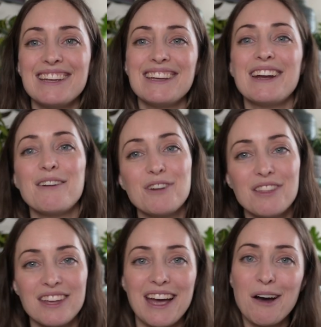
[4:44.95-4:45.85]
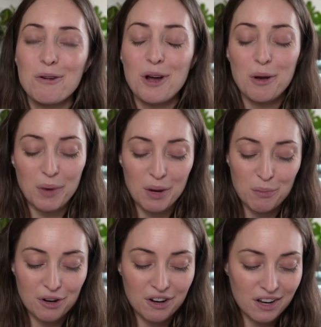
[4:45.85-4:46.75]
get everything out on
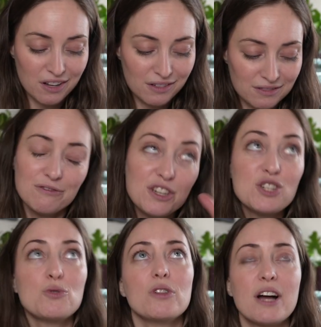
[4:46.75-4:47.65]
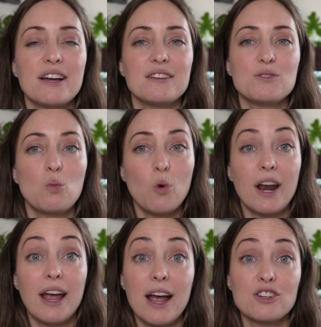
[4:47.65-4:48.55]
paper and visualize what
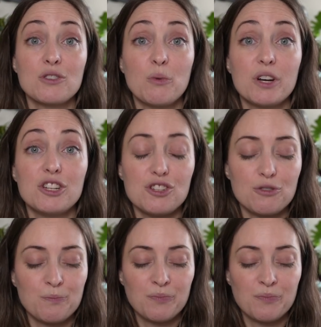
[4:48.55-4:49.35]
I actually want to do.